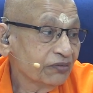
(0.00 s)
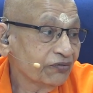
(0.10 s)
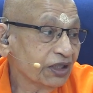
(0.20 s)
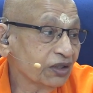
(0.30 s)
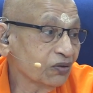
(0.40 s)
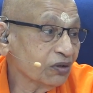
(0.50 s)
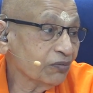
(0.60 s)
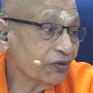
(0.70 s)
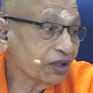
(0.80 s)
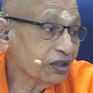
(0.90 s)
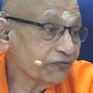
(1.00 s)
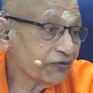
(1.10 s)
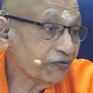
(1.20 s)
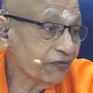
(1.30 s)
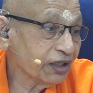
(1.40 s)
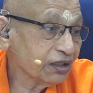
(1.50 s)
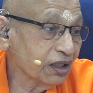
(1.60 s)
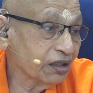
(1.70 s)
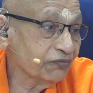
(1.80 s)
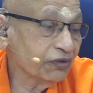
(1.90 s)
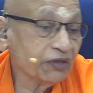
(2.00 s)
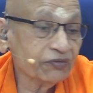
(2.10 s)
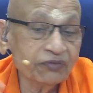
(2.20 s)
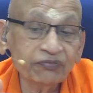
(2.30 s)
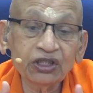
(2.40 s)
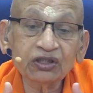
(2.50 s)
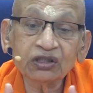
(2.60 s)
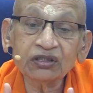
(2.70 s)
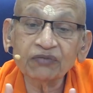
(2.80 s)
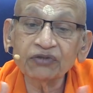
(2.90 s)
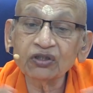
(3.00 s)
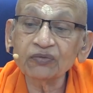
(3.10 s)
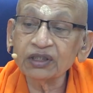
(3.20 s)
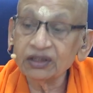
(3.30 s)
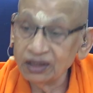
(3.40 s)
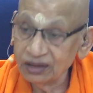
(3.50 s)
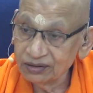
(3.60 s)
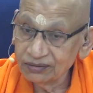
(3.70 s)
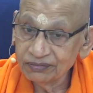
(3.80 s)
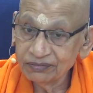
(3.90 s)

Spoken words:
When it looked upon as different from myself, it becomes a means of something to be attained.